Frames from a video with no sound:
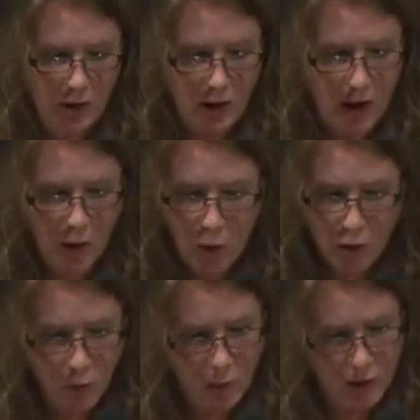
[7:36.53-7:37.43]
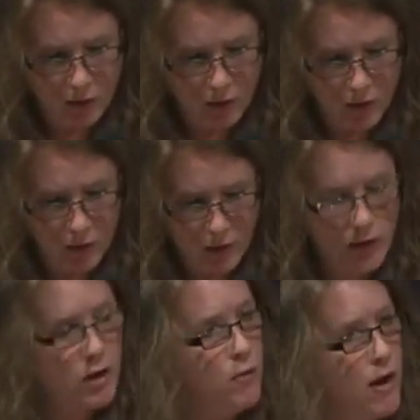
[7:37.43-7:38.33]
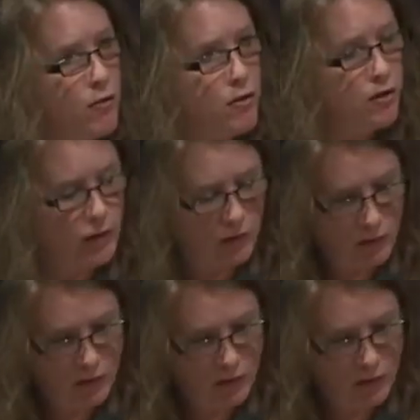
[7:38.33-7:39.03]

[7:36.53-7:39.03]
and all the ones you never did.